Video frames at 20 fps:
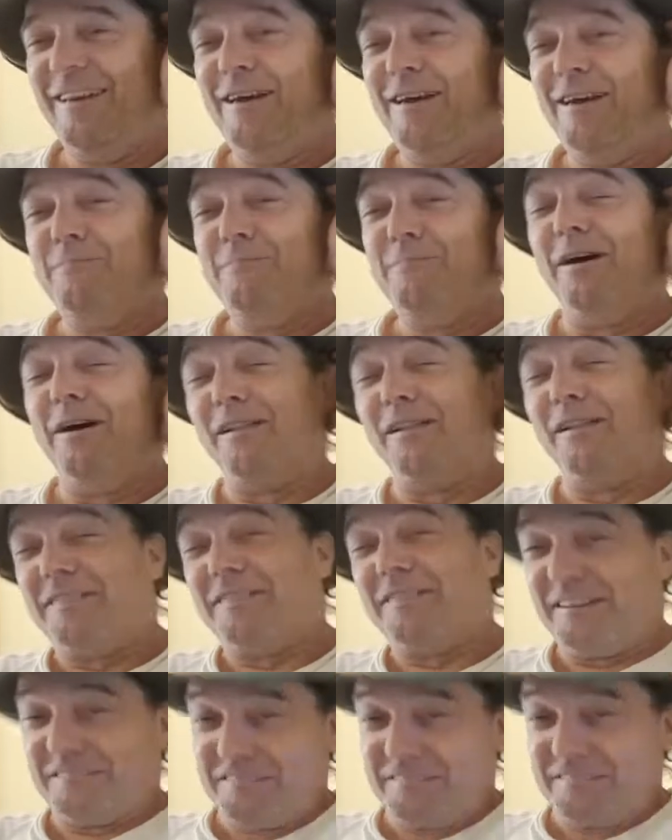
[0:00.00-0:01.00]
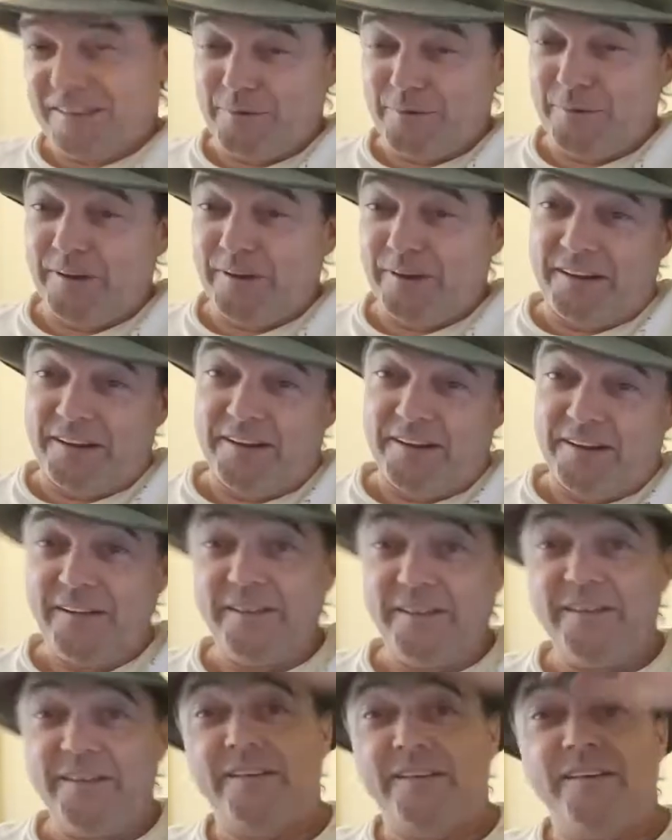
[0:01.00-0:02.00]
Politics coming in.
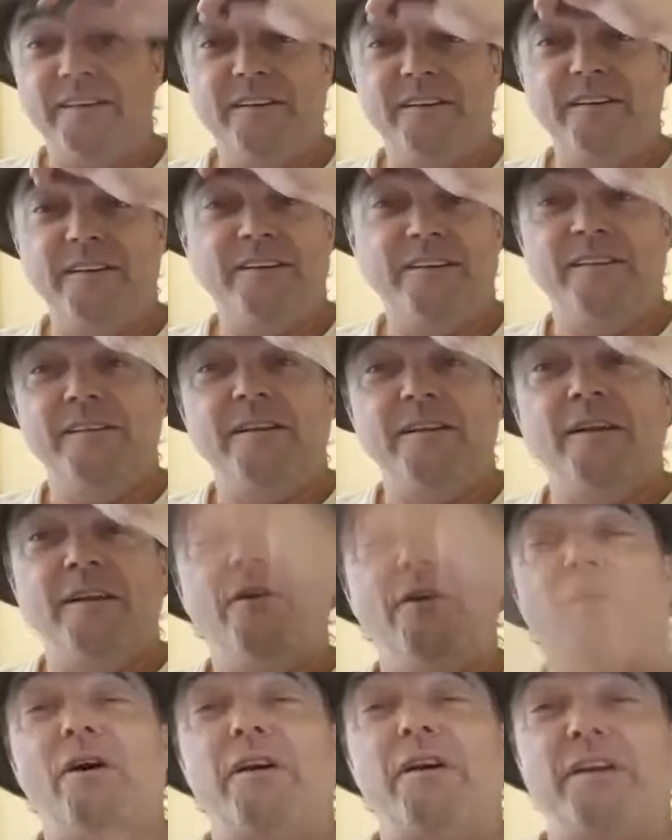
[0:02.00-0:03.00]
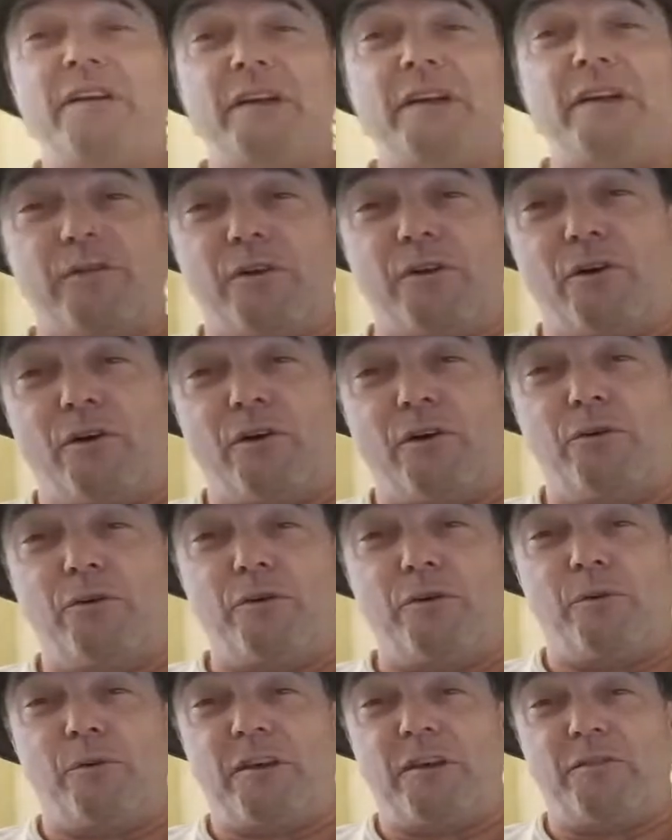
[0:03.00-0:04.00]
Well, you never know who
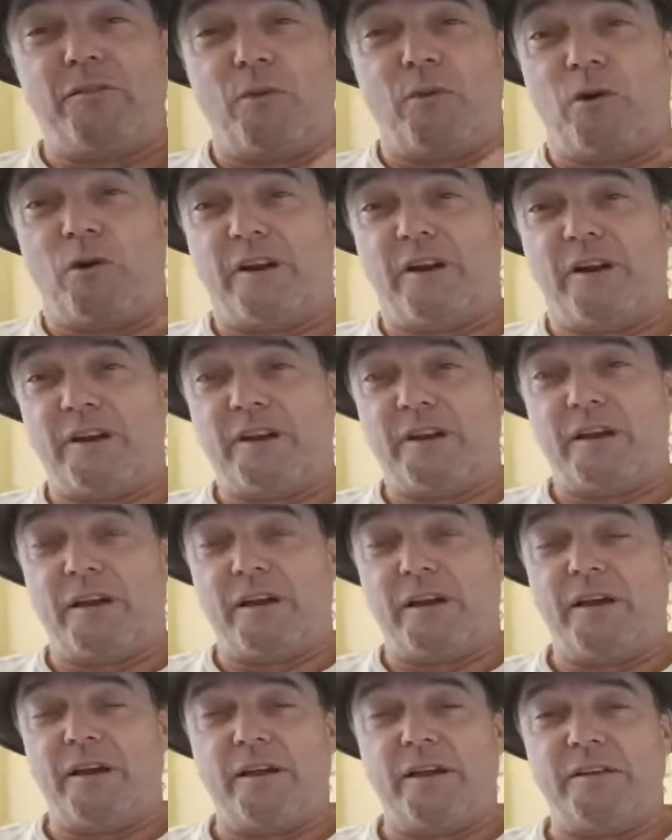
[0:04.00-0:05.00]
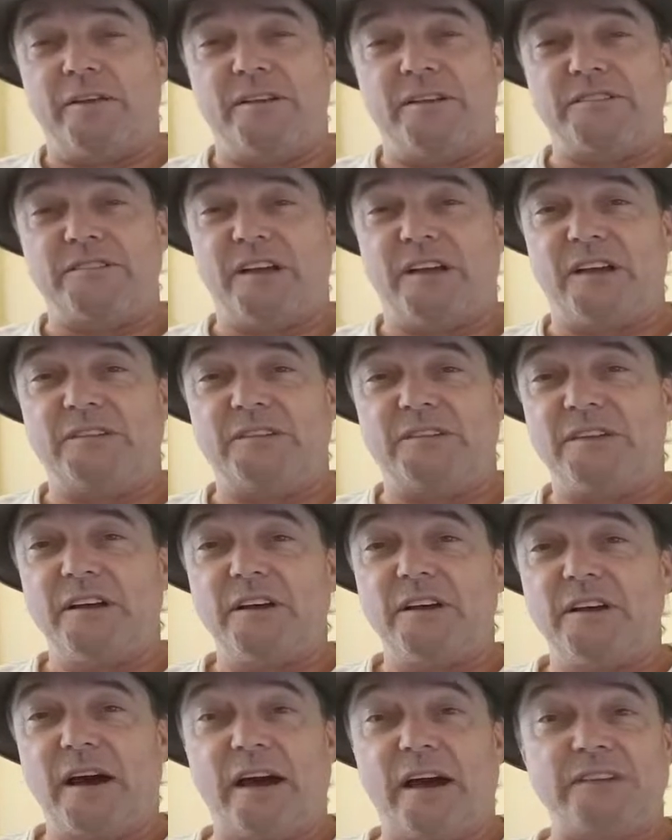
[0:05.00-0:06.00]
to believe more these days.
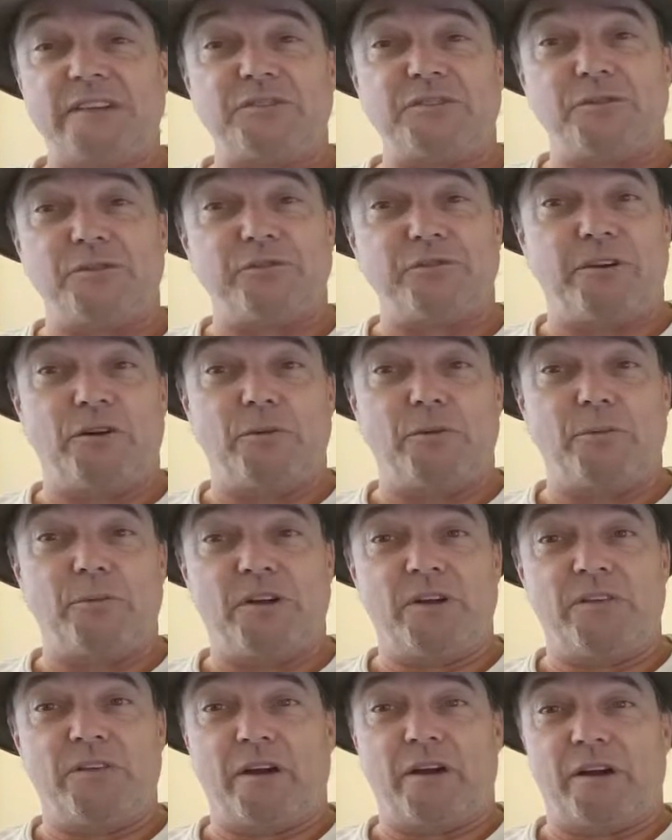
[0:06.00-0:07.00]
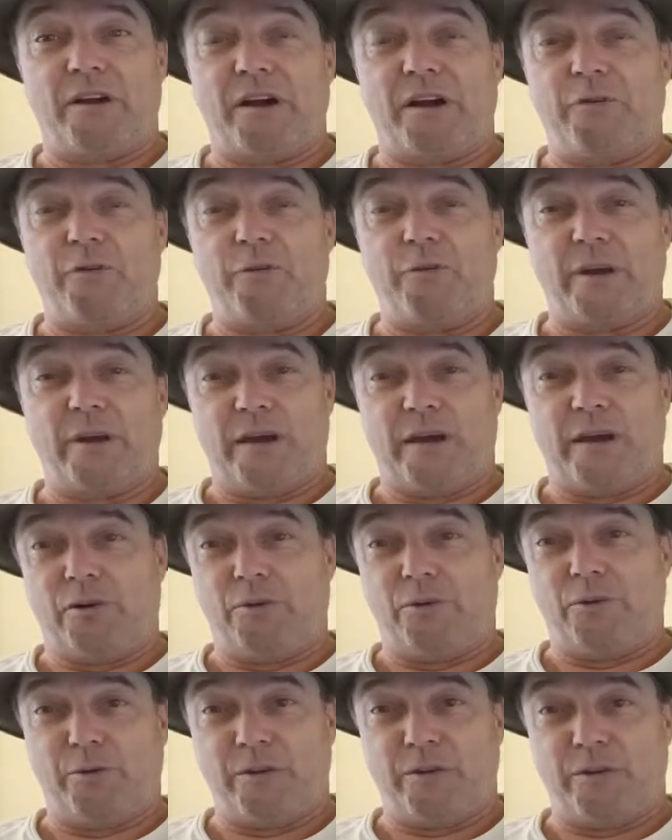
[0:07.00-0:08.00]
I certainly don't believe our government. I
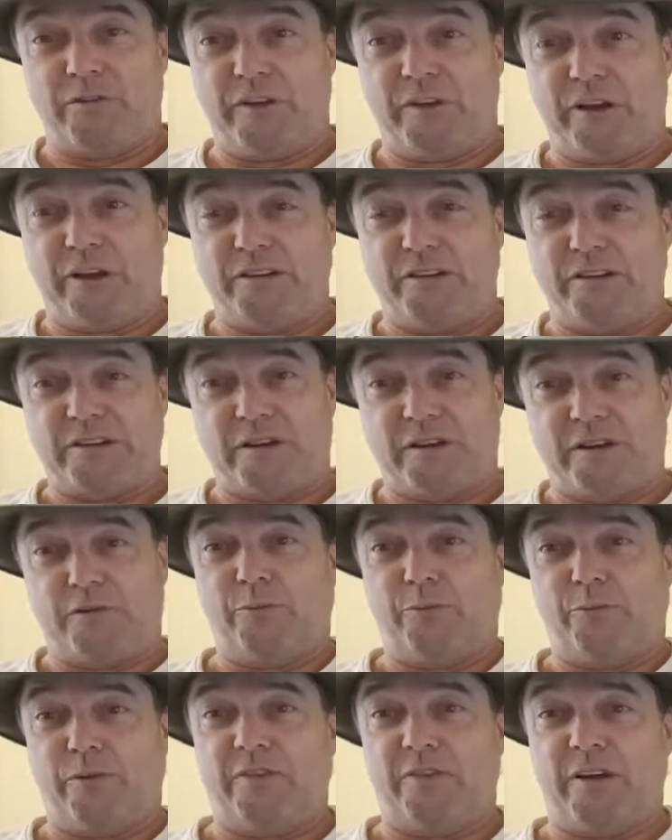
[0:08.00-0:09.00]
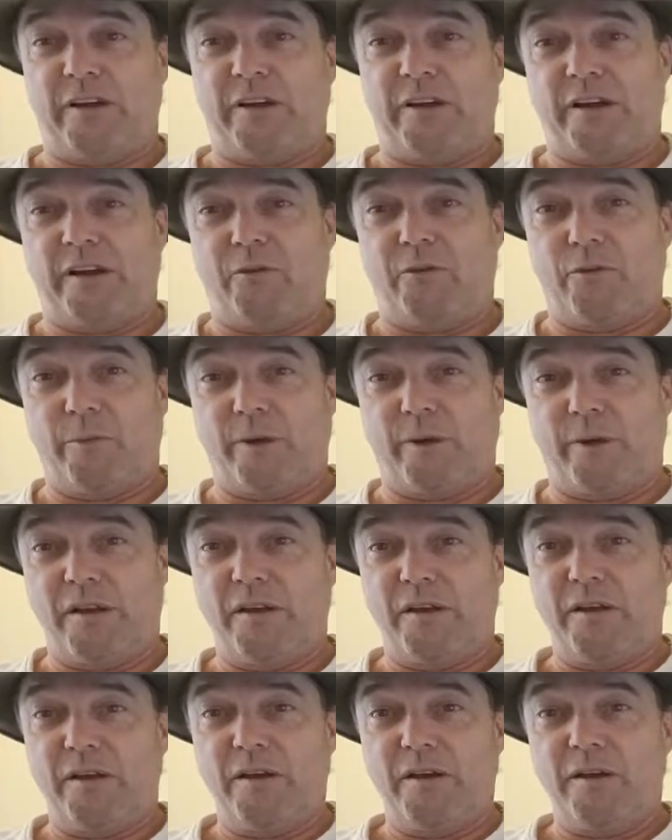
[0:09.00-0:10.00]
don't believe theirs. I don't believe any government.
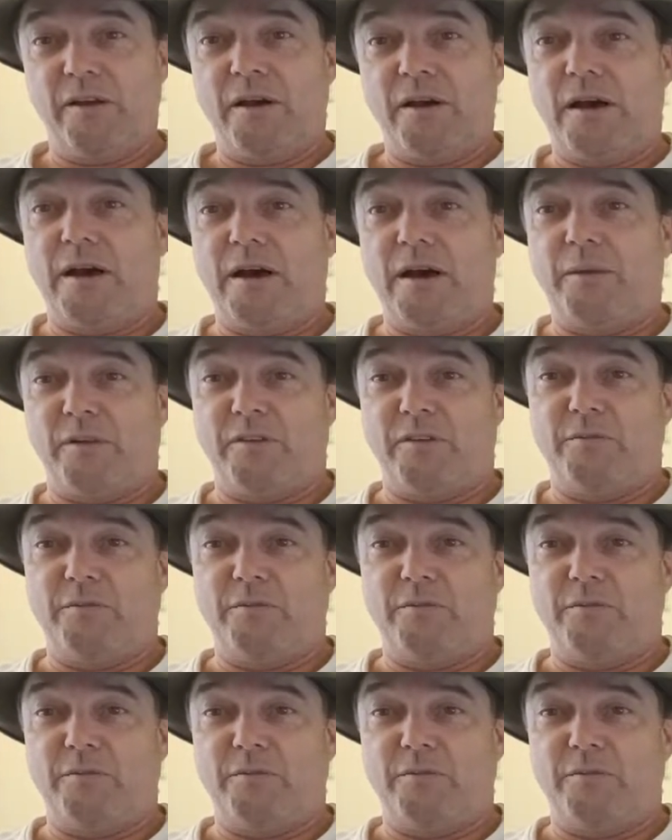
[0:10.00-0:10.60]
I believe